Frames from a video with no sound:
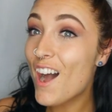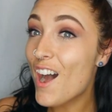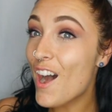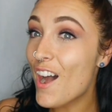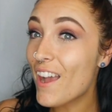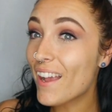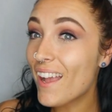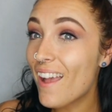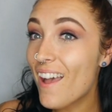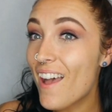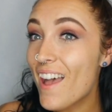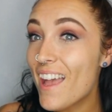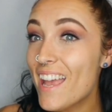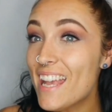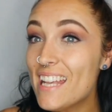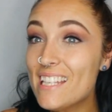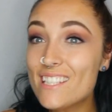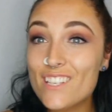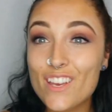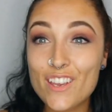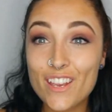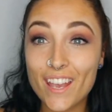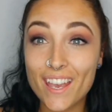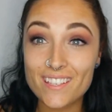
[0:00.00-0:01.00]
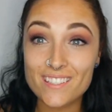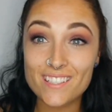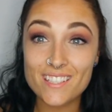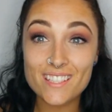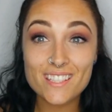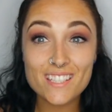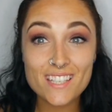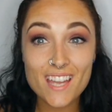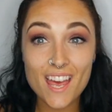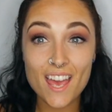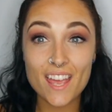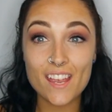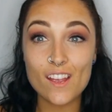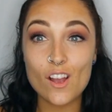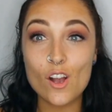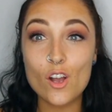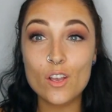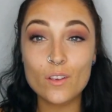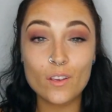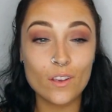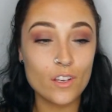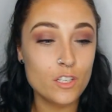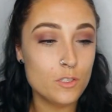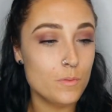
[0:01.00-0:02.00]
Hi guys! Okay, so today
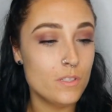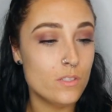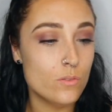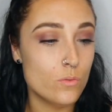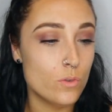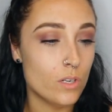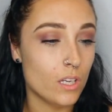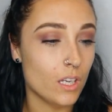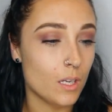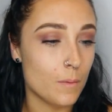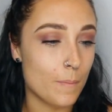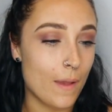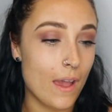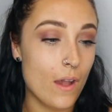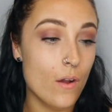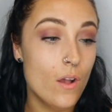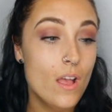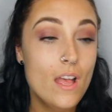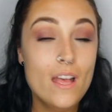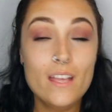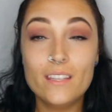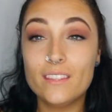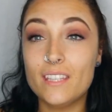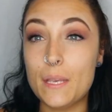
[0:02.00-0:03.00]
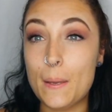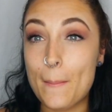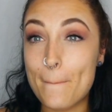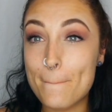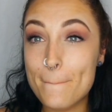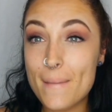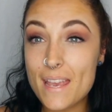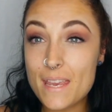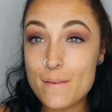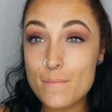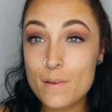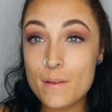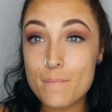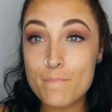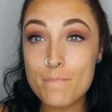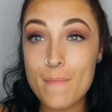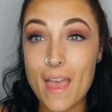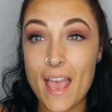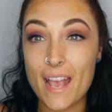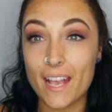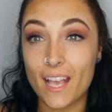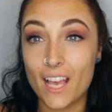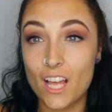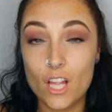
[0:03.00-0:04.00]
I'm going to be talking about the Mabel
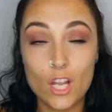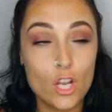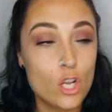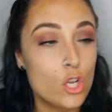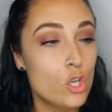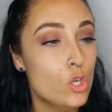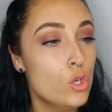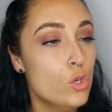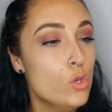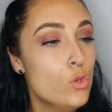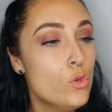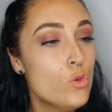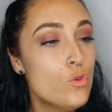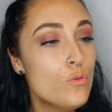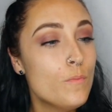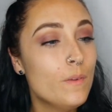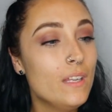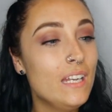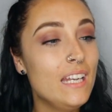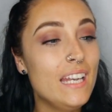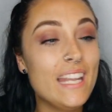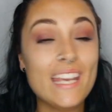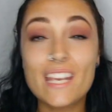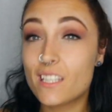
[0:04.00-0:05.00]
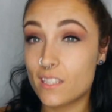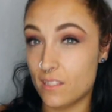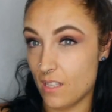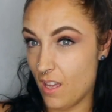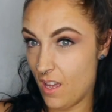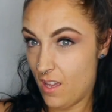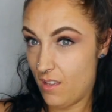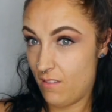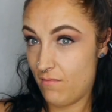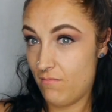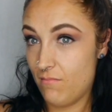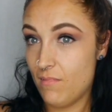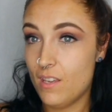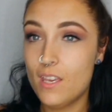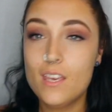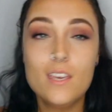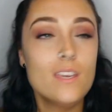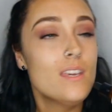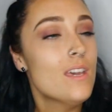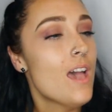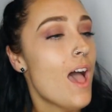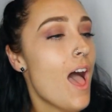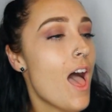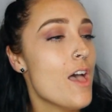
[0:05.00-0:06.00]
Meg Lumelixer
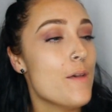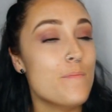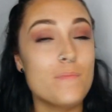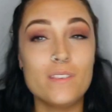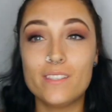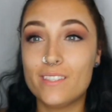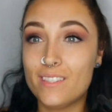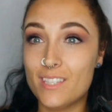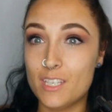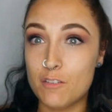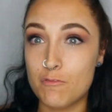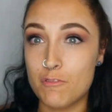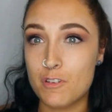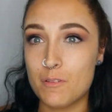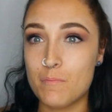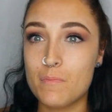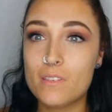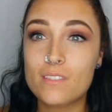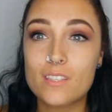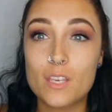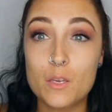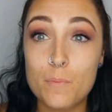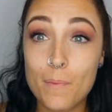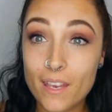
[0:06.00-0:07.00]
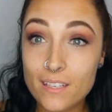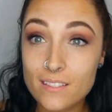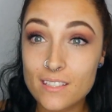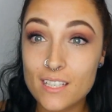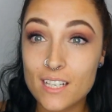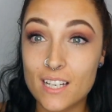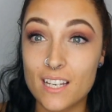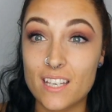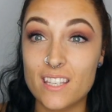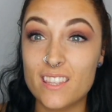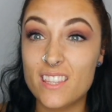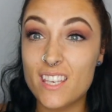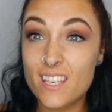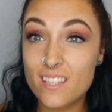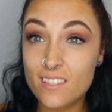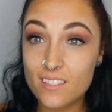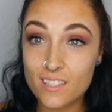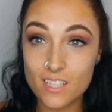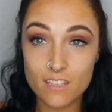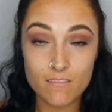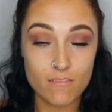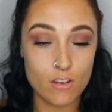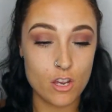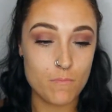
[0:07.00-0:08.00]
serum. So basically this
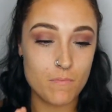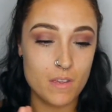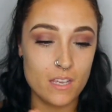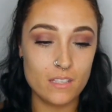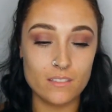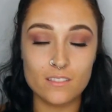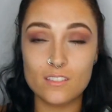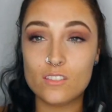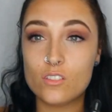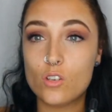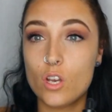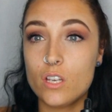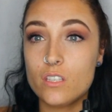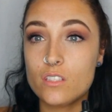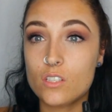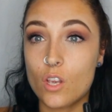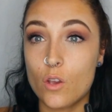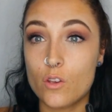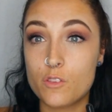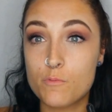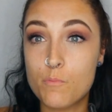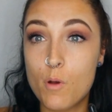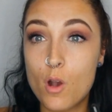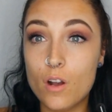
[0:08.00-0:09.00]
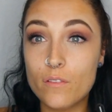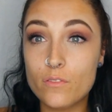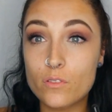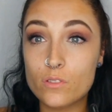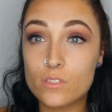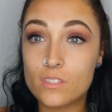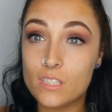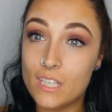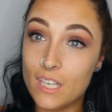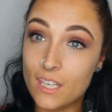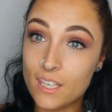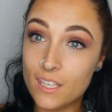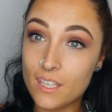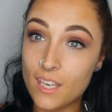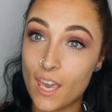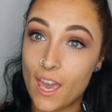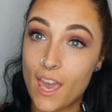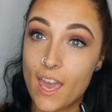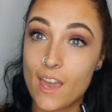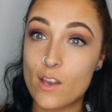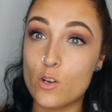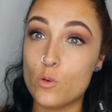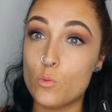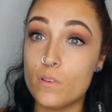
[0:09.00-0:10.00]
serum is designed to go as part of your
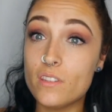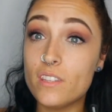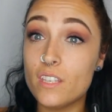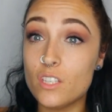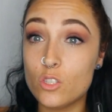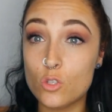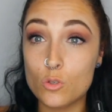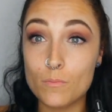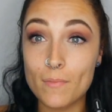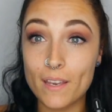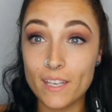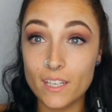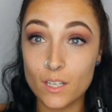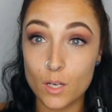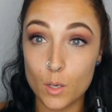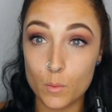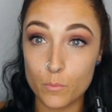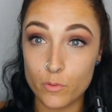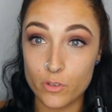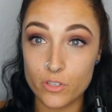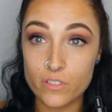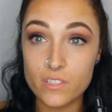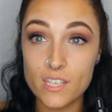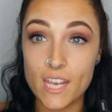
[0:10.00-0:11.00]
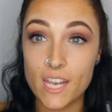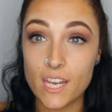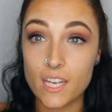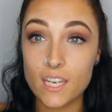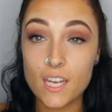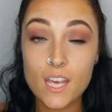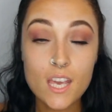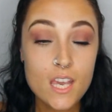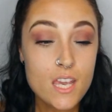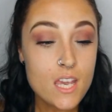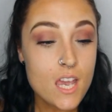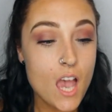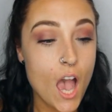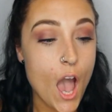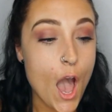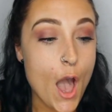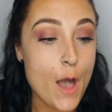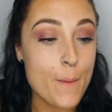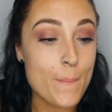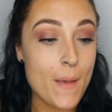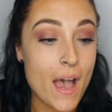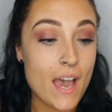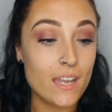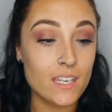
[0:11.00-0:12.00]
skincare or within your makeup routine,
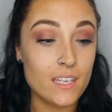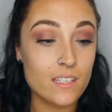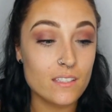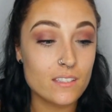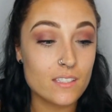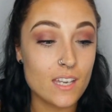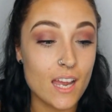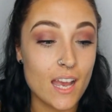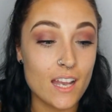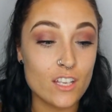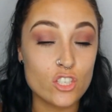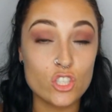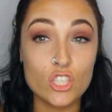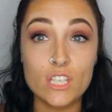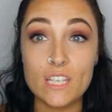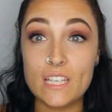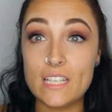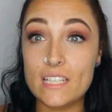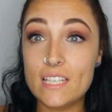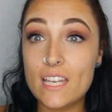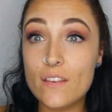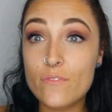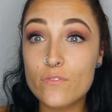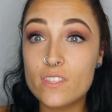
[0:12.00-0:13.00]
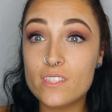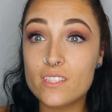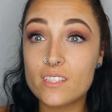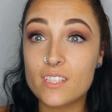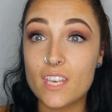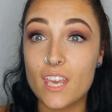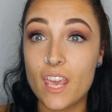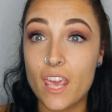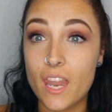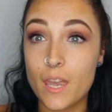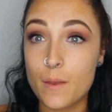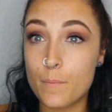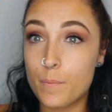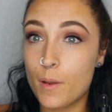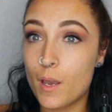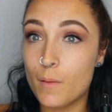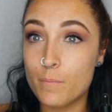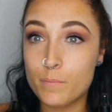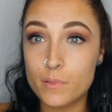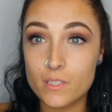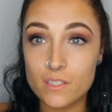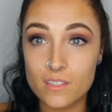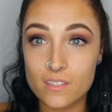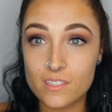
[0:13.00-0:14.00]
and it's to actually lift the skin,
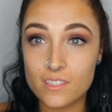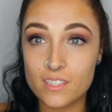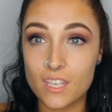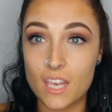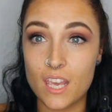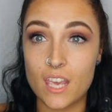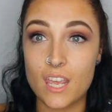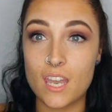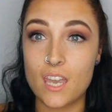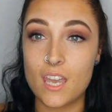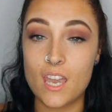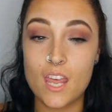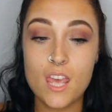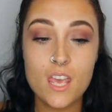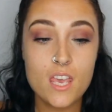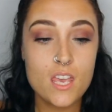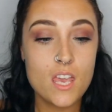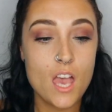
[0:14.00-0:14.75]
plumpen the skin,